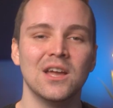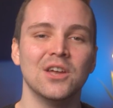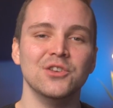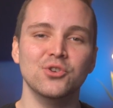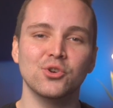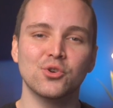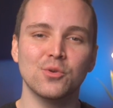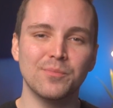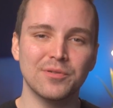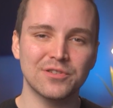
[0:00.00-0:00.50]

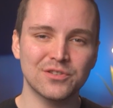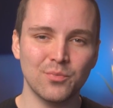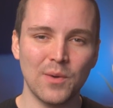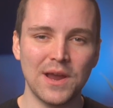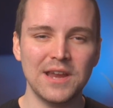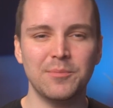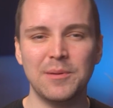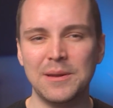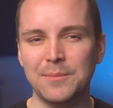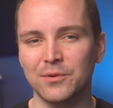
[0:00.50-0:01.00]
You can
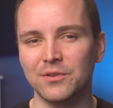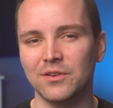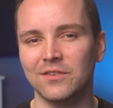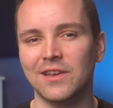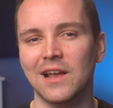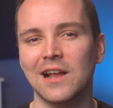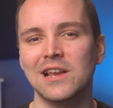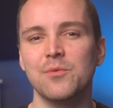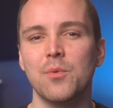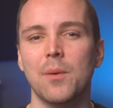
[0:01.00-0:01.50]
persuade people to
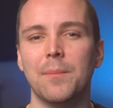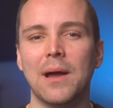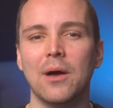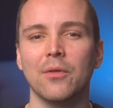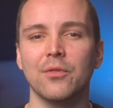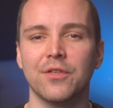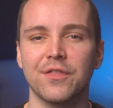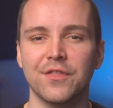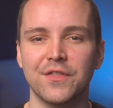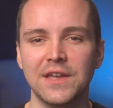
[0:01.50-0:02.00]
tell you about
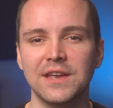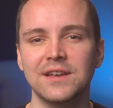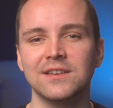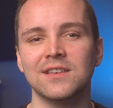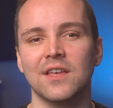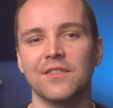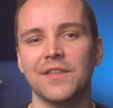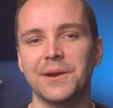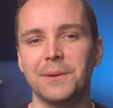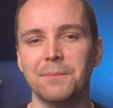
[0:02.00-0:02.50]
the things
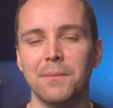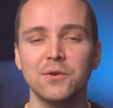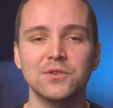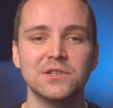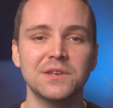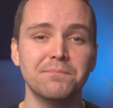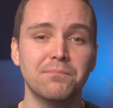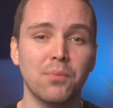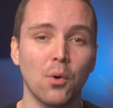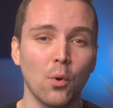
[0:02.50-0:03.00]
that are
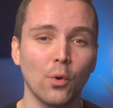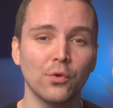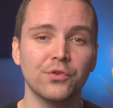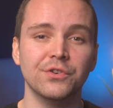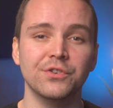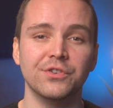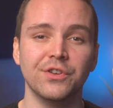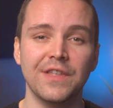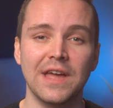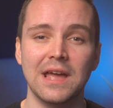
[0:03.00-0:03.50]
most
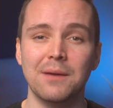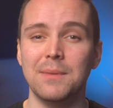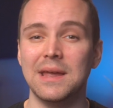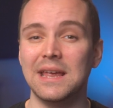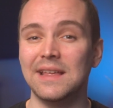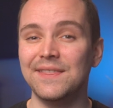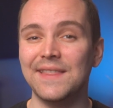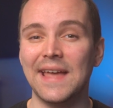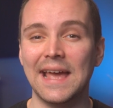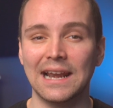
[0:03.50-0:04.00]
important to them
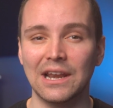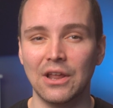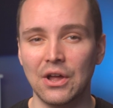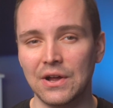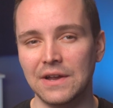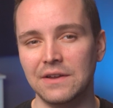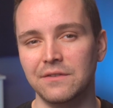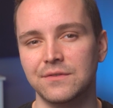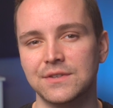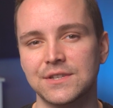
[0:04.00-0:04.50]
in their
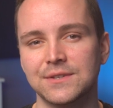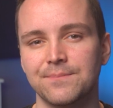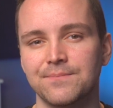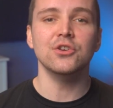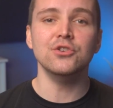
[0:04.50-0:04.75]
lives.